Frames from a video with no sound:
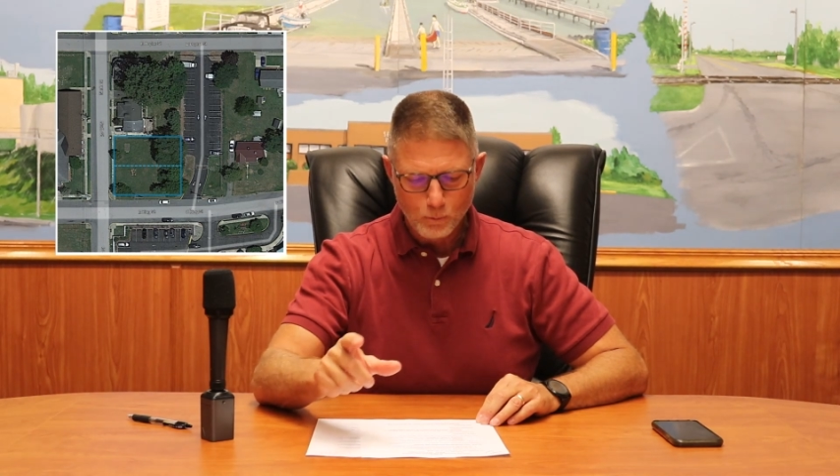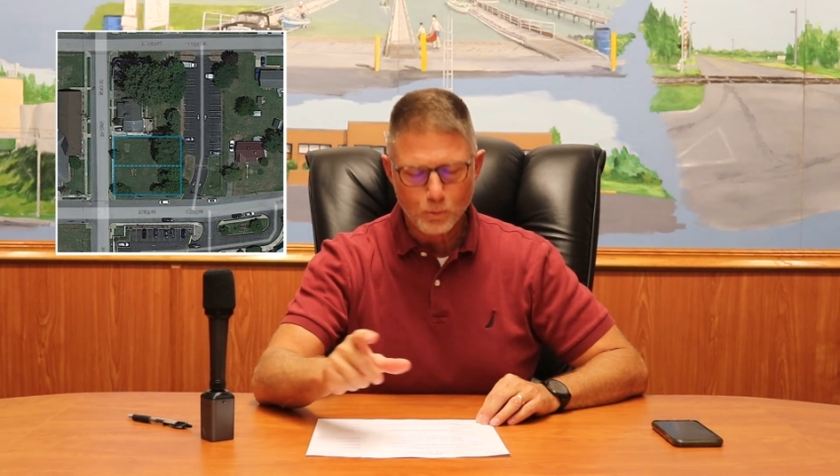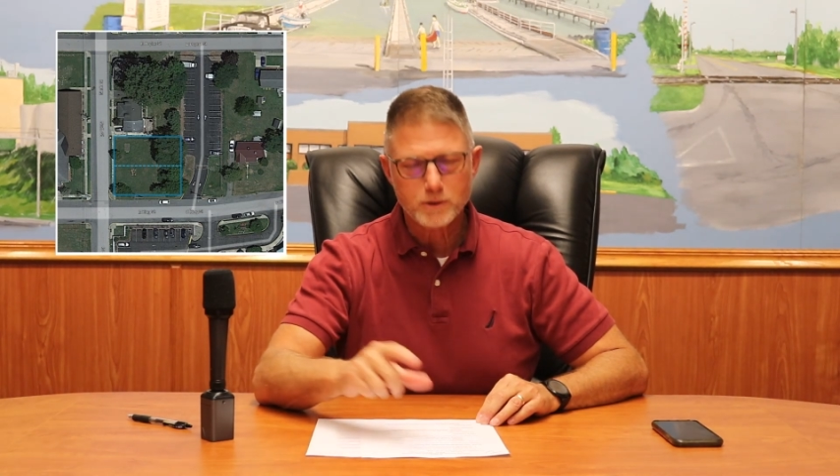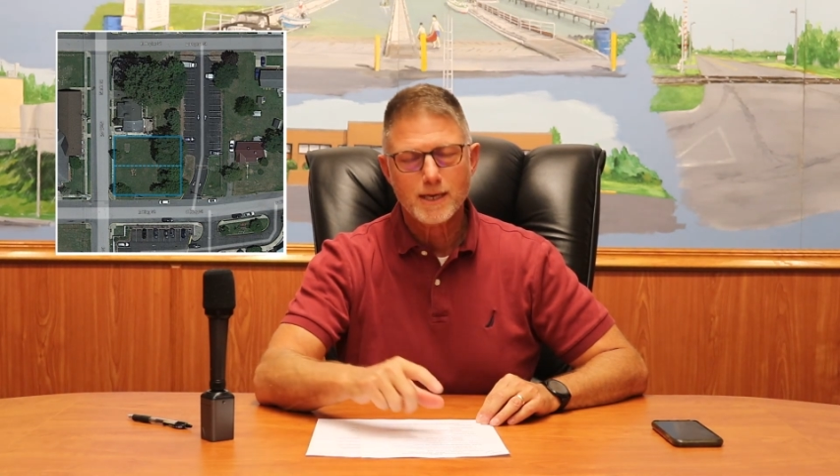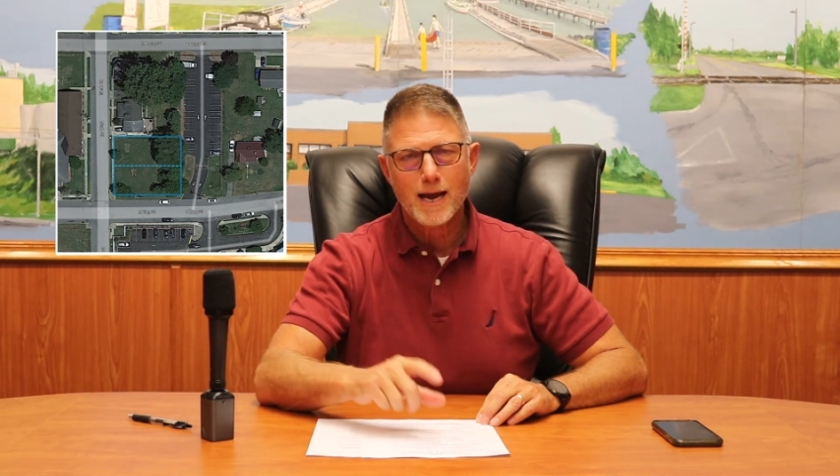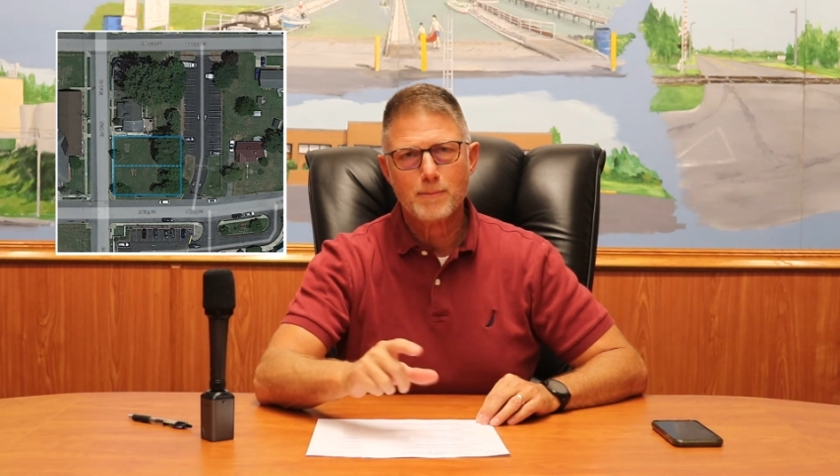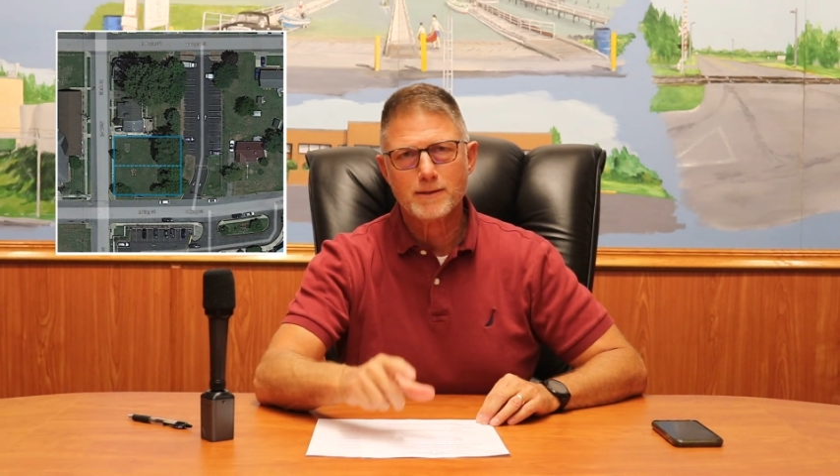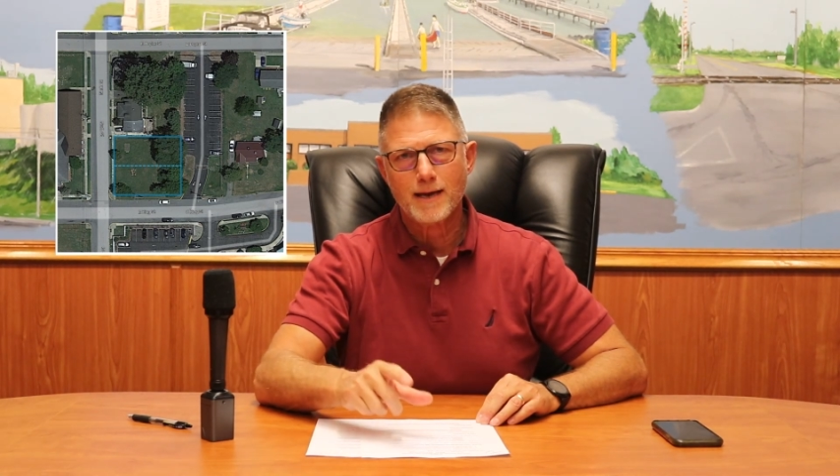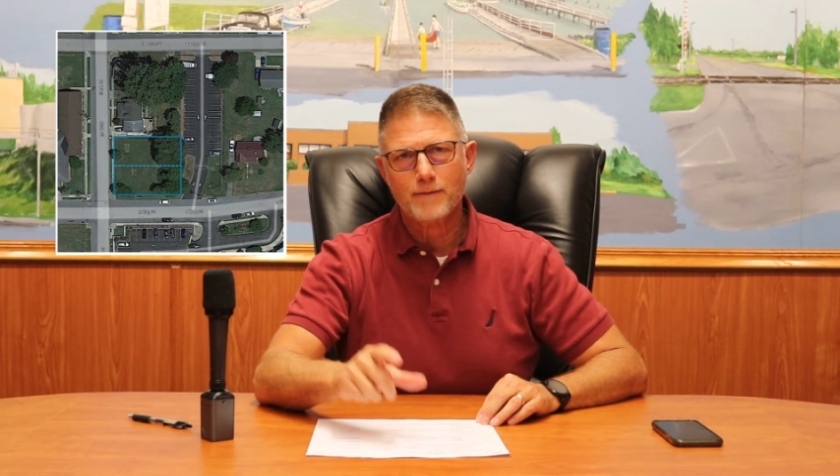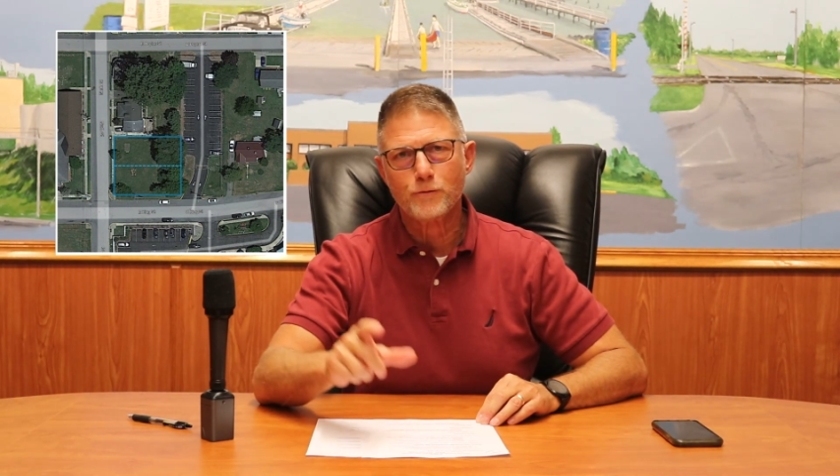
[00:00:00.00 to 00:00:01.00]
which
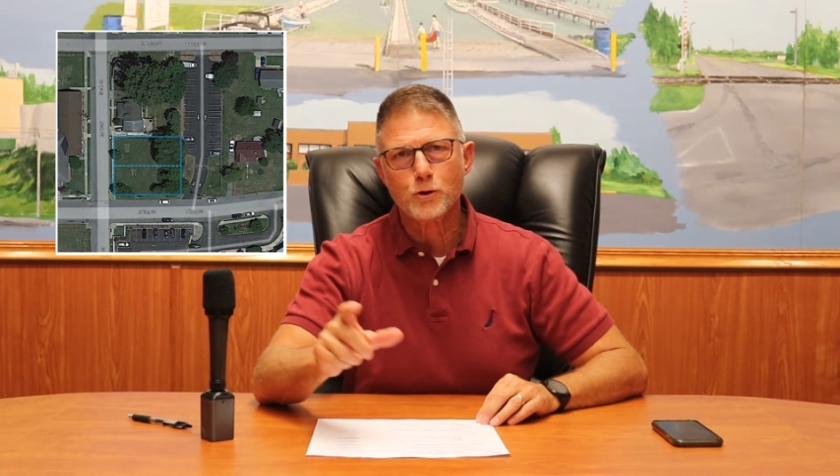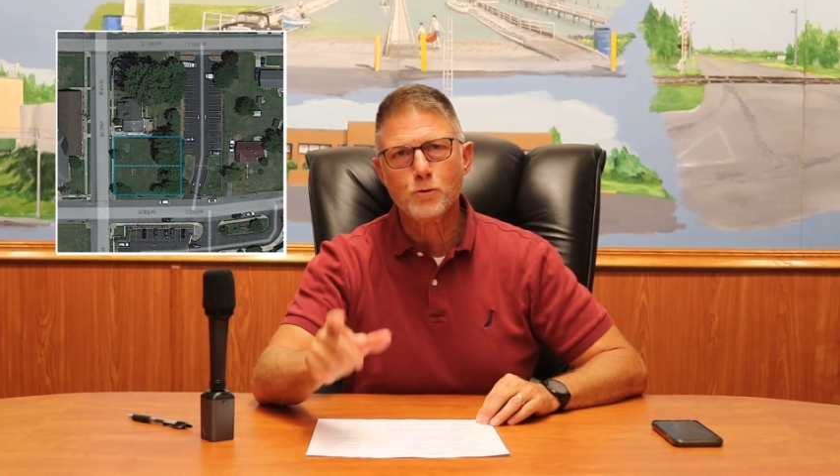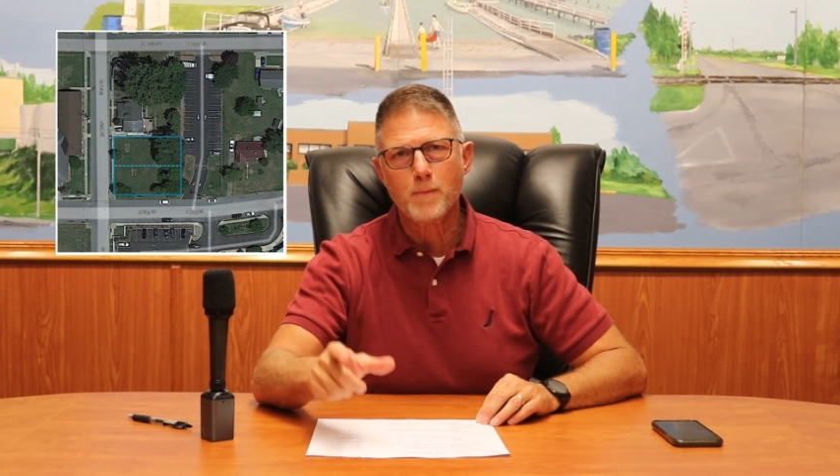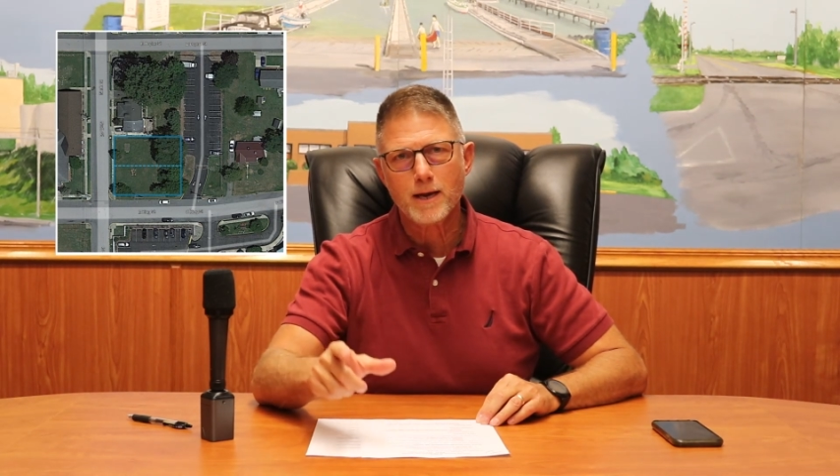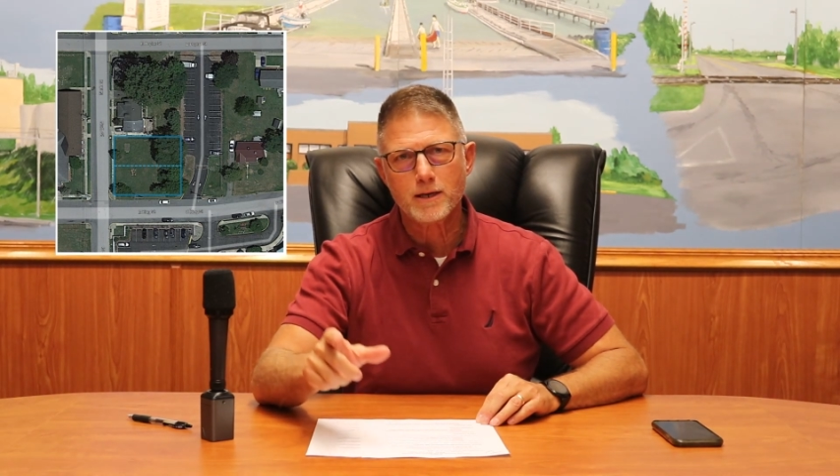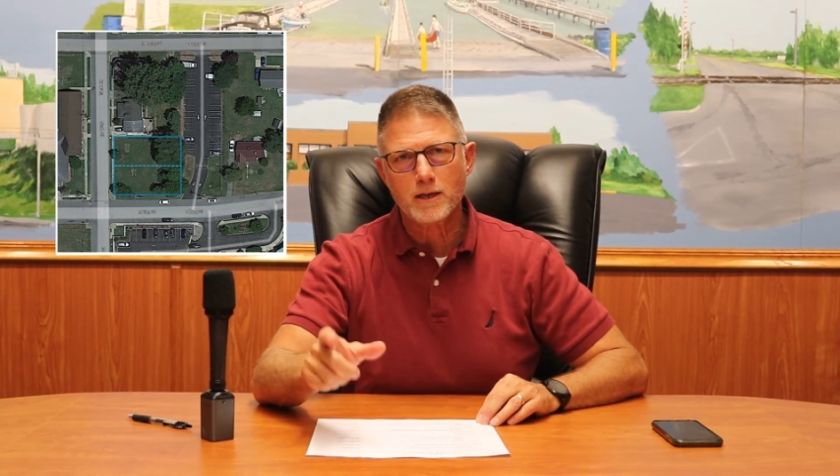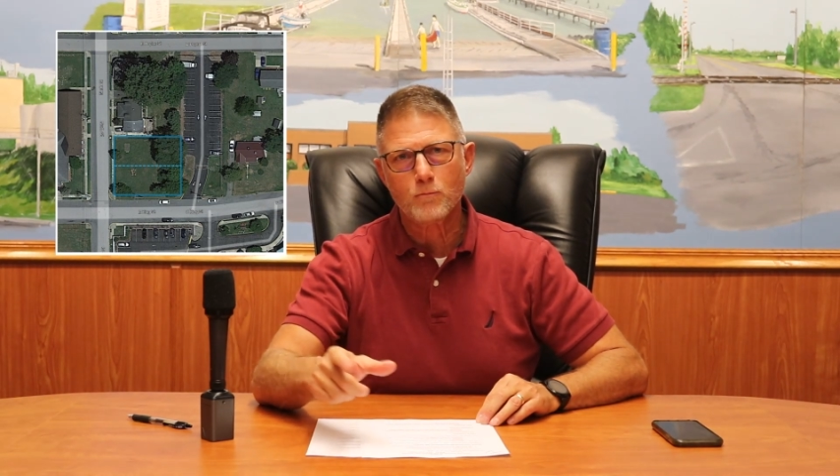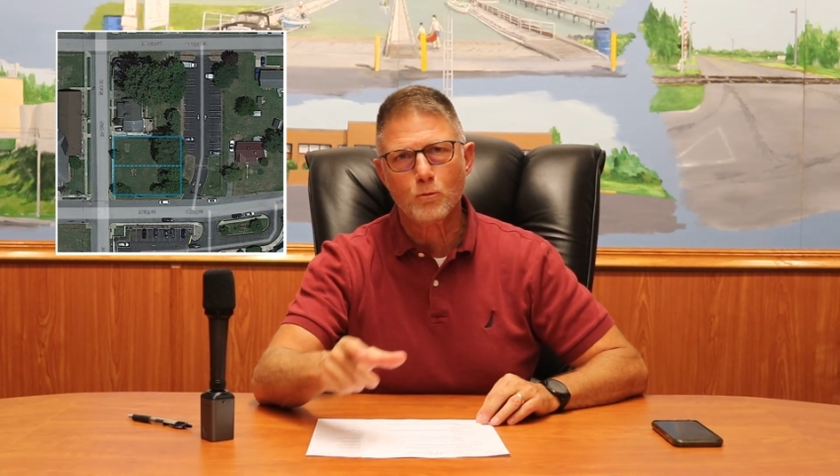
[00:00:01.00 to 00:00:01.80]
Habitat for Humanity